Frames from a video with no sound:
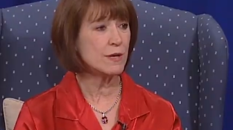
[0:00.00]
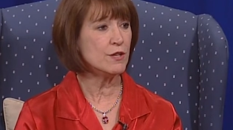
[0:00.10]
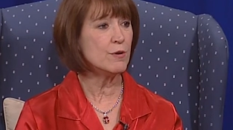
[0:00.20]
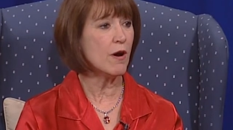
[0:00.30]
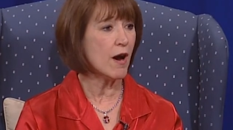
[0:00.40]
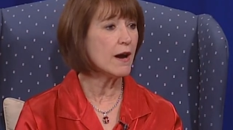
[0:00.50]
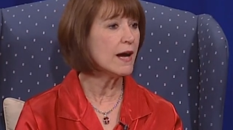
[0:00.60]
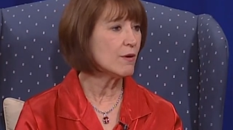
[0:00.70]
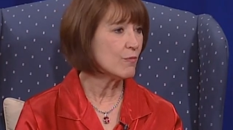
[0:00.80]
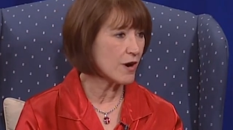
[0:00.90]
when you are
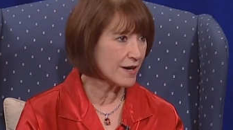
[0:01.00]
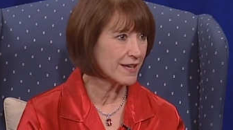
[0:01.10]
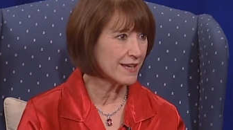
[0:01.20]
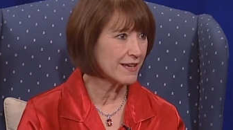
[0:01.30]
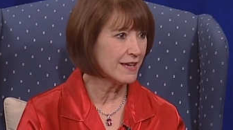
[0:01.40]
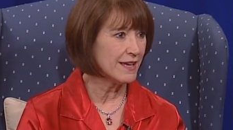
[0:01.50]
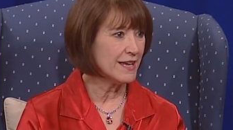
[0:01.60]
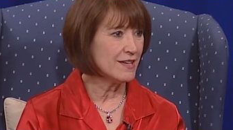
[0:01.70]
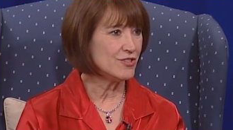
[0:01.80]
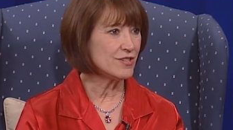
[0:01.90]
out walking,
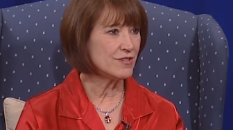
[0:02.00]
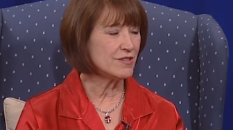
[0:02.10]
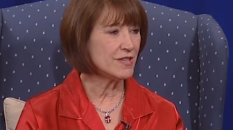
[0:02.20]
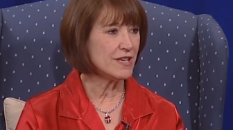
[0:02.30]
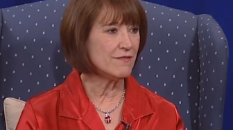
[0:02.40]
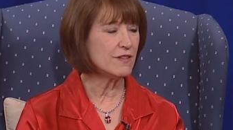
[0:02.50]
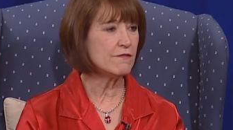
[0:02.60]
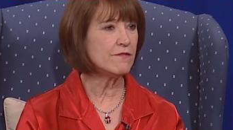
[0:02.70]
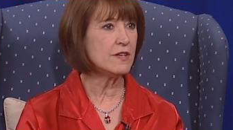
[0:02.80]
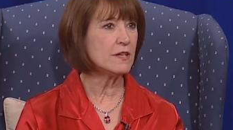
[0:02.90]
sure. just to even
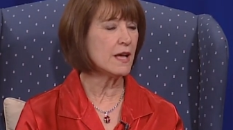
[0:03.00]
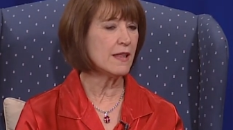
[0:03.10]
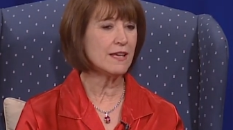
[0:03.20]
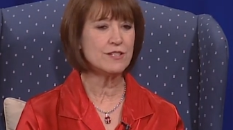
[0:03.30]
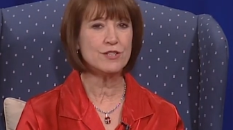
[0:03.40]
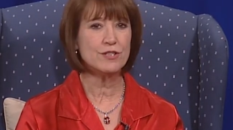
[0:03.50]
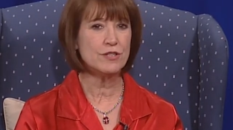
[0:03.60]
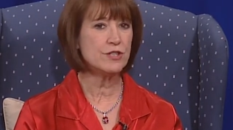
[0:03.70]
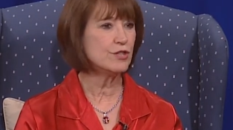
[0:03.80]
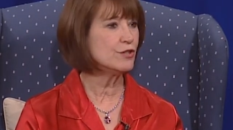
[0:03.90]
feel. I like to
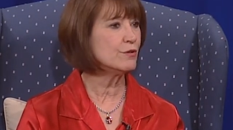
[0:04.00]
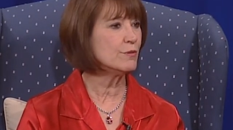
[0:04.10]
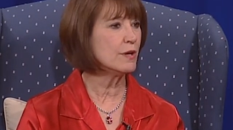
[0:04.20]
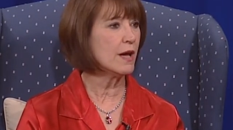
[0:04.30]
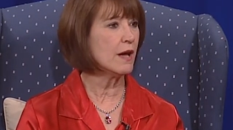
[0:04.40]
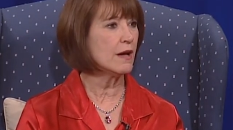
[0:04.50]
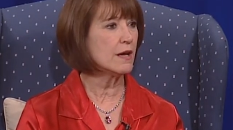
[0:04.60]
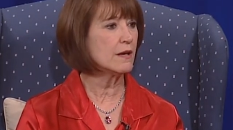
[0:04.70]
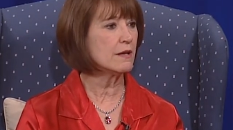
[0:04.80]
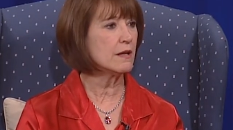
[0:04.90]
to
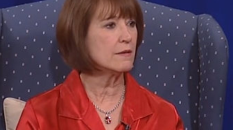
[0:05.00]
uh,